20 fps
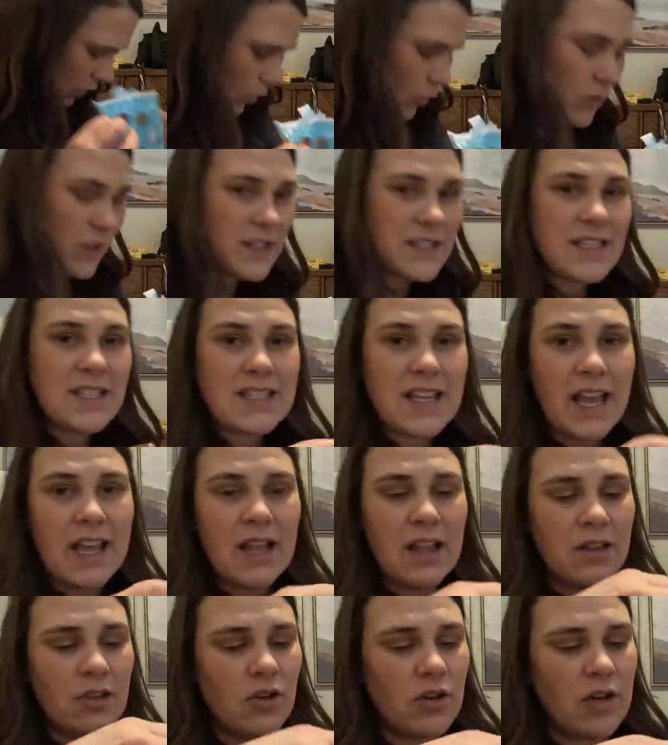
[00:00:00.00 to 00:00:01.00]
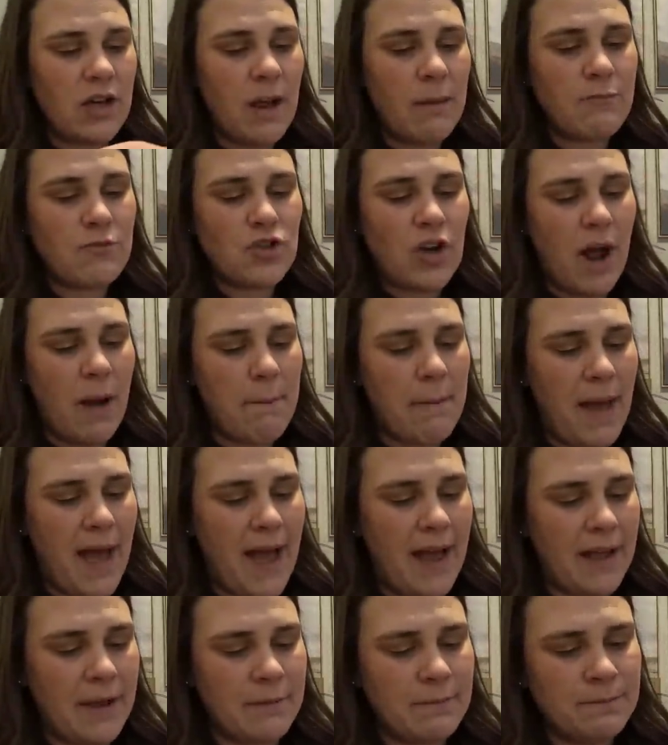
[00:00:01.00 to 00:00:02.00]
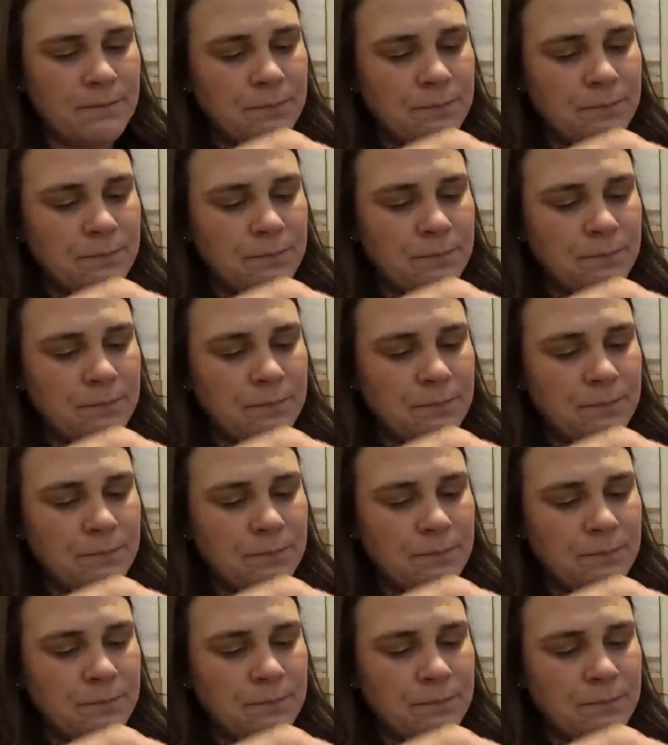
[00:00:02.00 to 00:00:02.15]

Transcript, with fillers: Oh, this is like a little gumdrop bag.